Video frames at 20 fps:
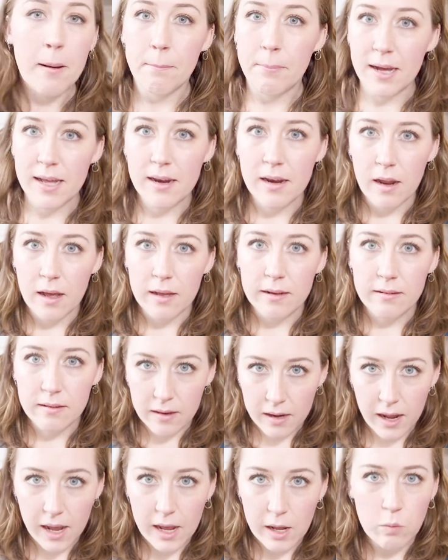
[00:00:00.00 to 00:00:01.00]
but
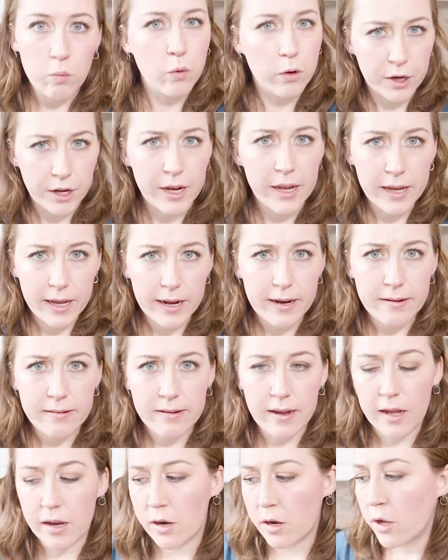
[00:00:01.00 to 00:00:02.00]
today we're gonna get it
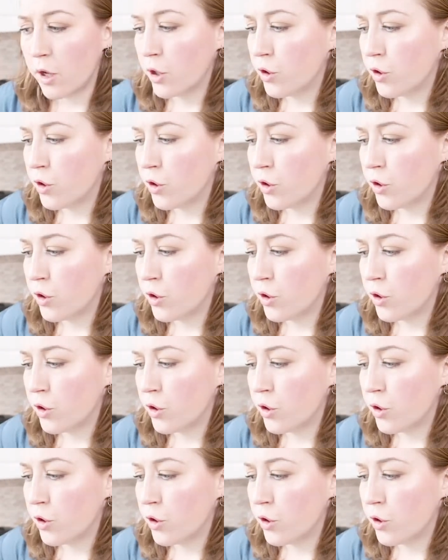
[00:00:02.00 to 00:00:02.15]
done.